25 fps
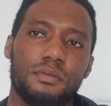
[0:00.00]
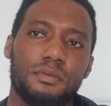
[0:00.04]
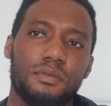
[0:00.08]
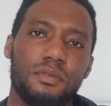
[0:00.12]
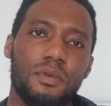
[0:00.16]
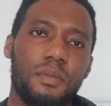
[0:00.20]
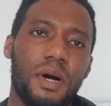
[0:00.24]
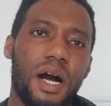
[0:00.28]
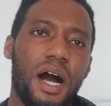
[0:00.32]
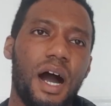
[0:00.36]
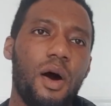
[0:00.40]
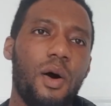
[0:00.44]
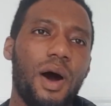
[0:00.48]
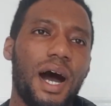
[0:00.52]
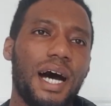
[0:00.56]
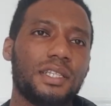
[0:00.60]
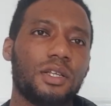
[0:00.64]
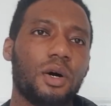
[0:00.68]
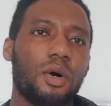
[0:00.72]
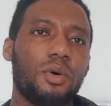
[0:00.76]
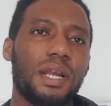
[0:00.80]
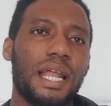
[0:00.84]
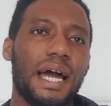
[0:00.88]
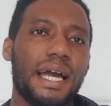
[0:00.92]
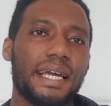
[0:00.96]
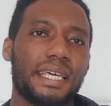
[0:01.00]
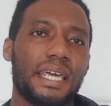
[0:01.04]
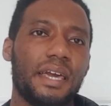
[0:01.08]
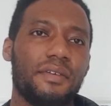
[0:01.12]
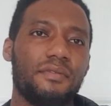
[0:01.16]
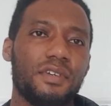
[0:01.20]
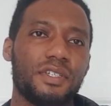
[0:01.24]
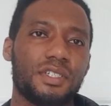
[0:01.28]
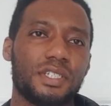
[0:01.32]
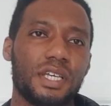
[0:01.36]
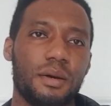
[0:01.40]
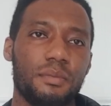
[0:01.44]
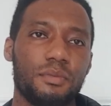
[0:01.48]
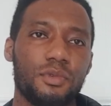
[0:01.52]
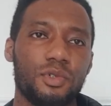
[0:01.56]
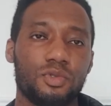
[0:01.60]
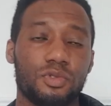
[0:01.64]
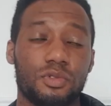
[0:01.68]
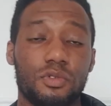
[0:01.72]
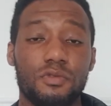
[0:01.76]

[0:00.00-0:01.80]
Come on, oh, I don't like Kevin Samuels.